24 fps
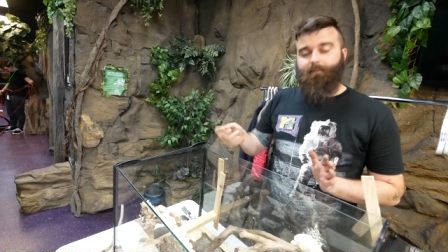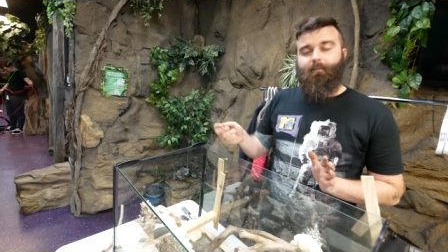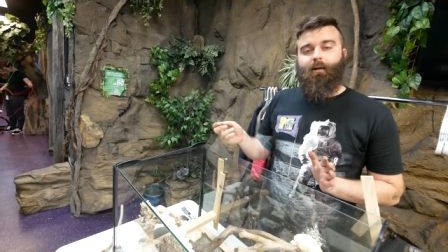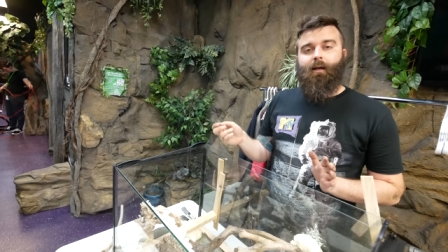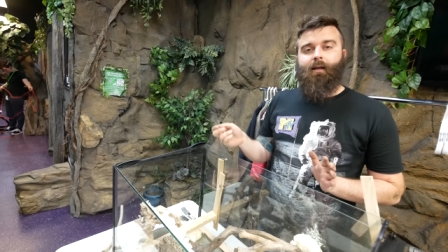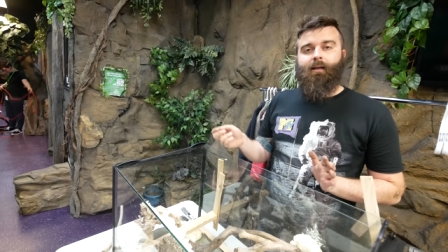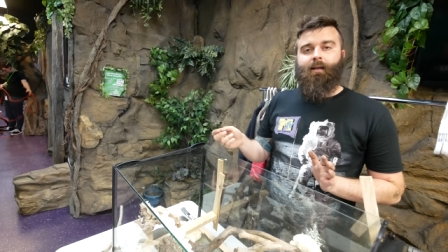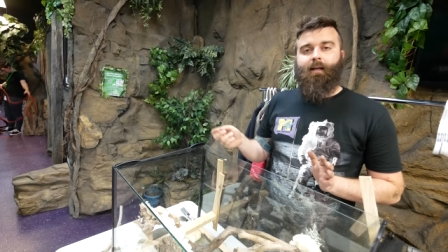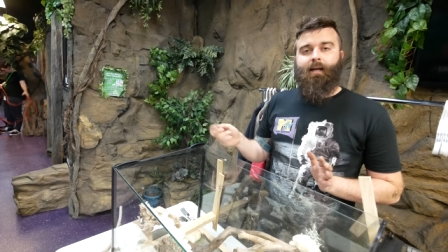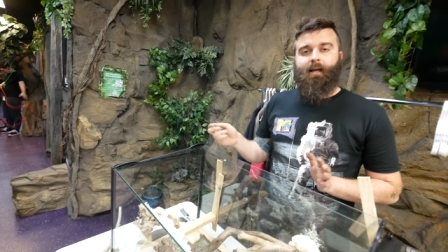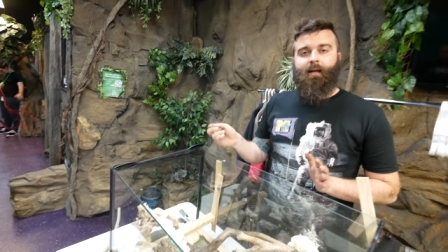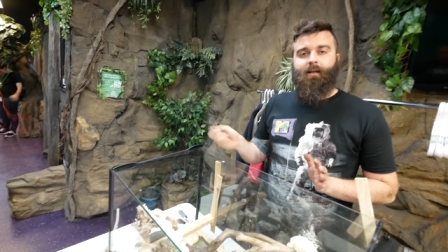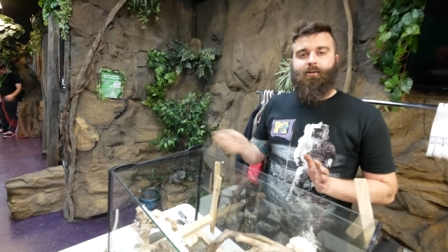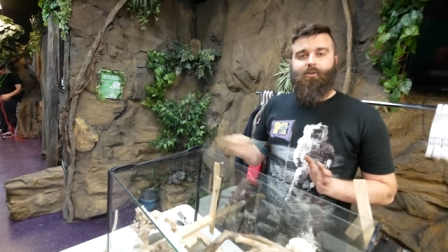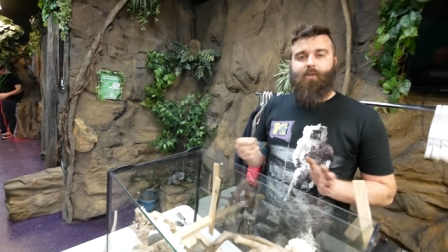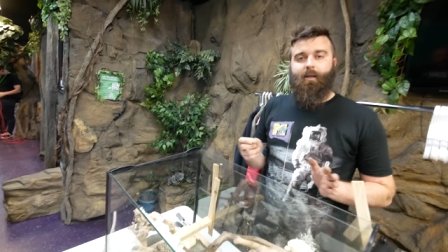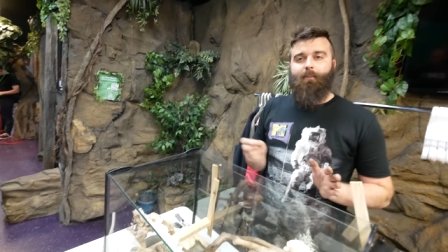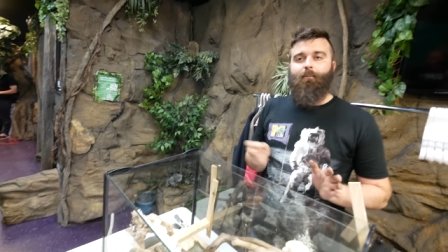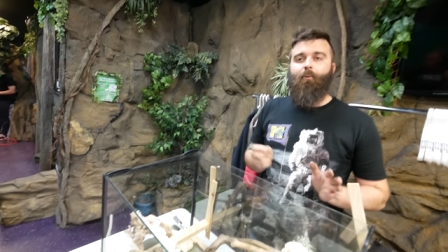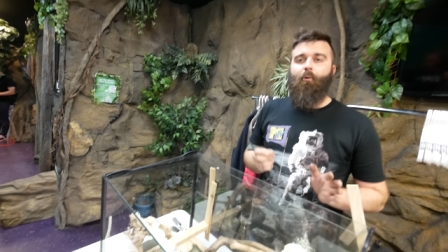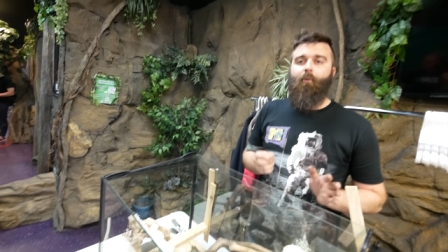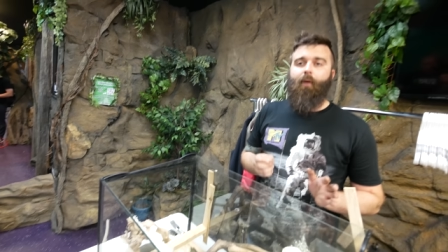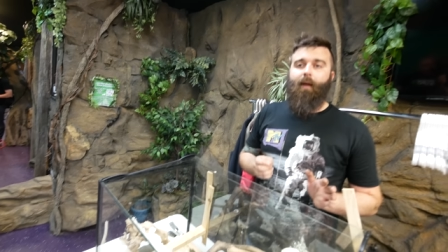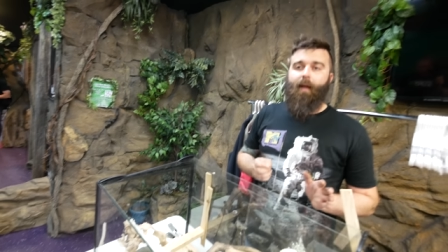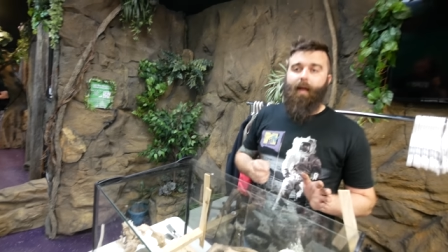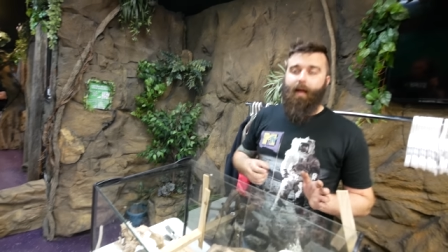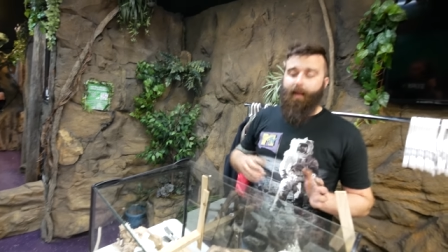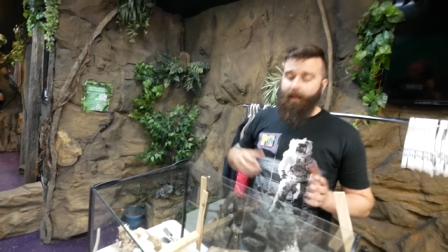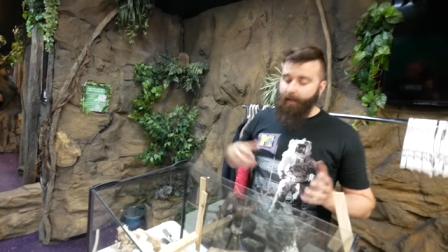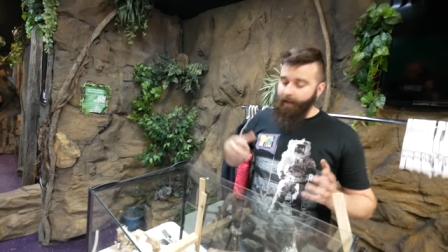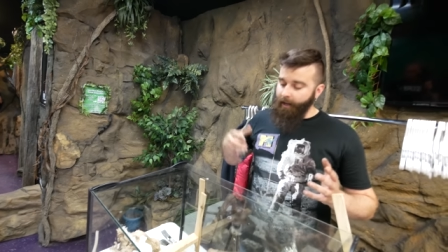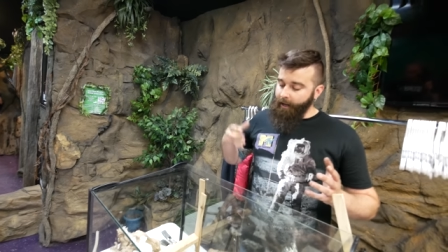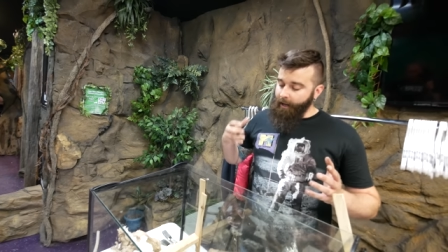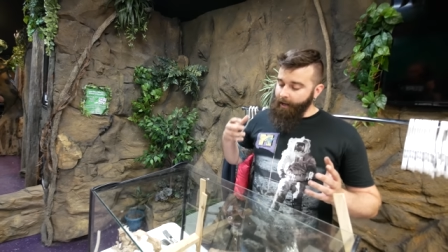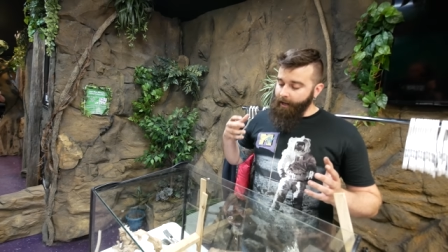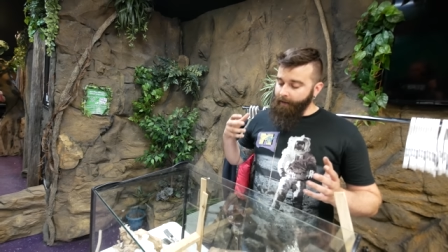blade and you kind of chip away at
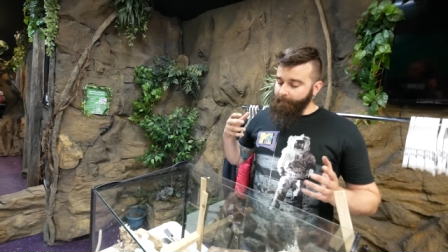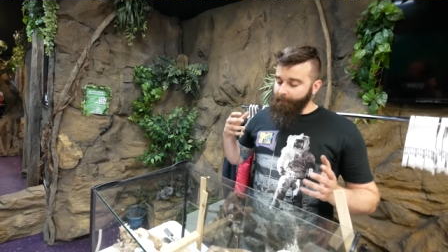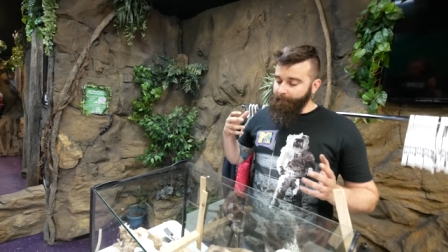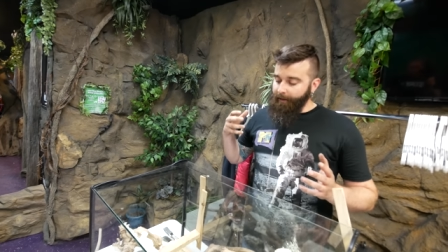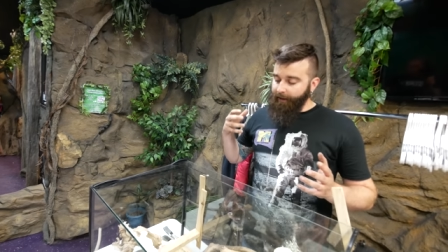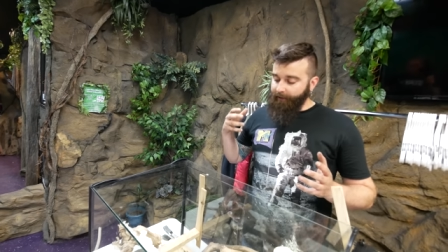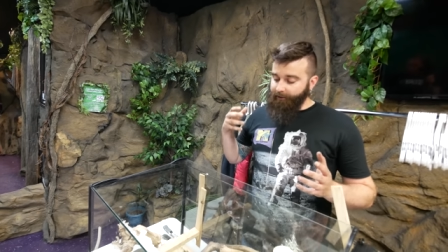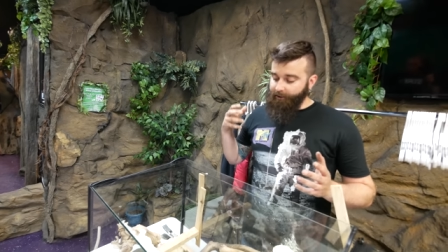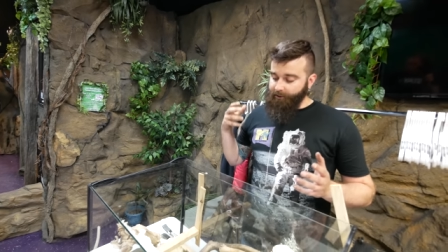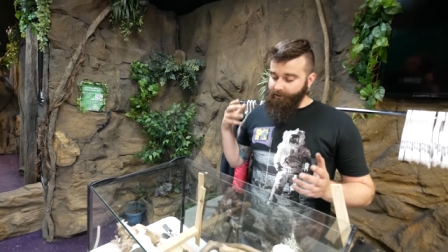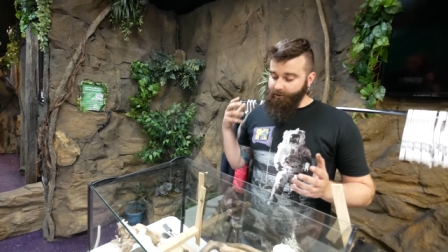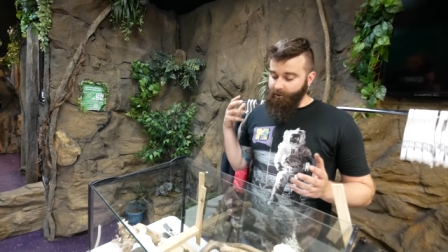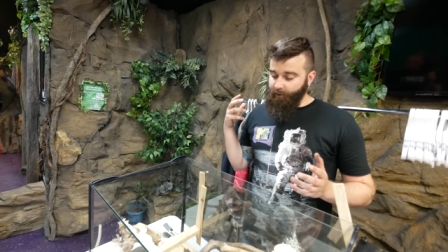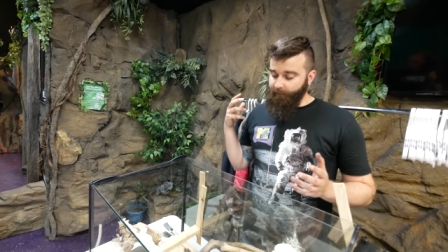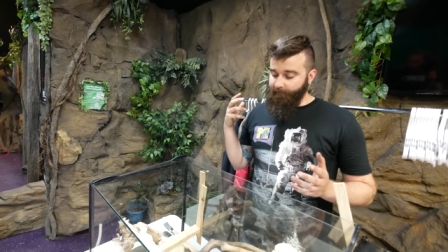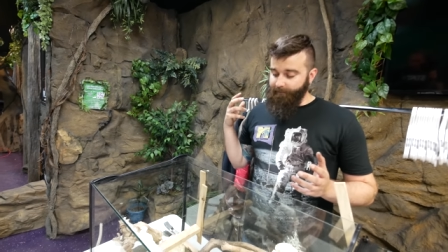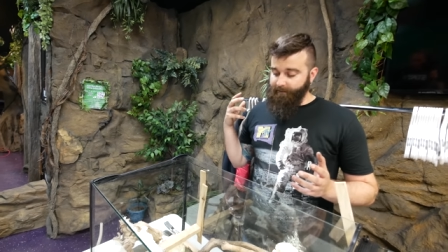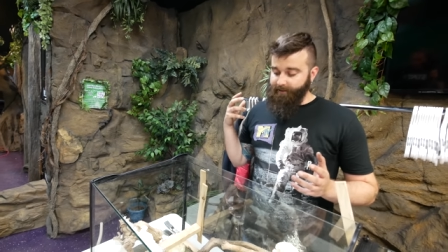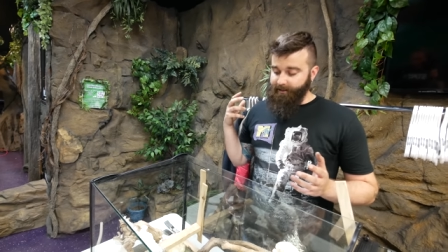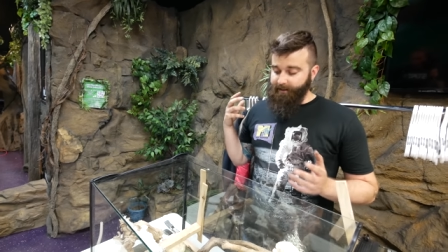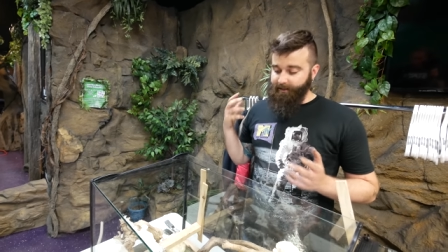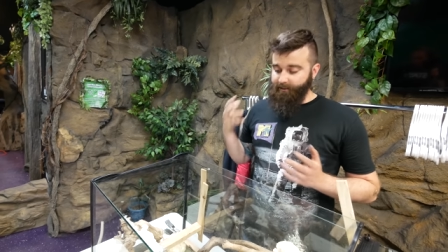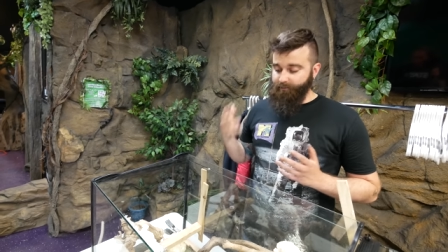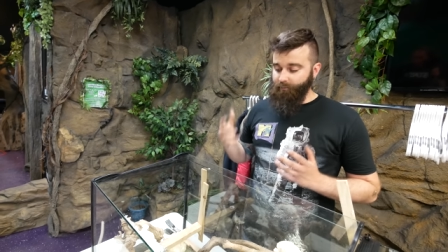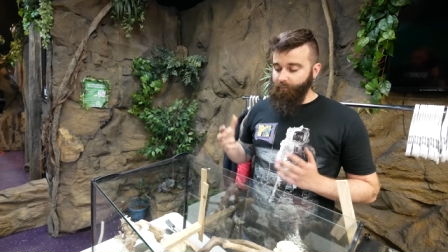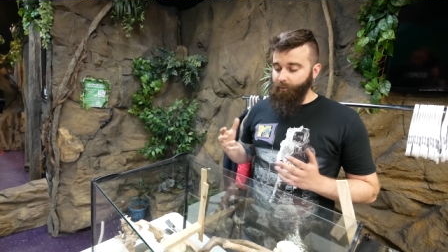it. Make the surfaces